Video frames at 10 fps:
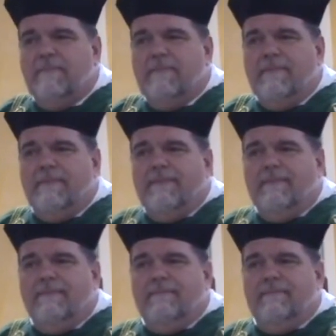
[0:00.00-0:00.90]

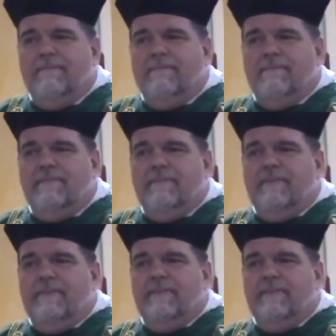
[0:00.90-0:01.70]
(silence)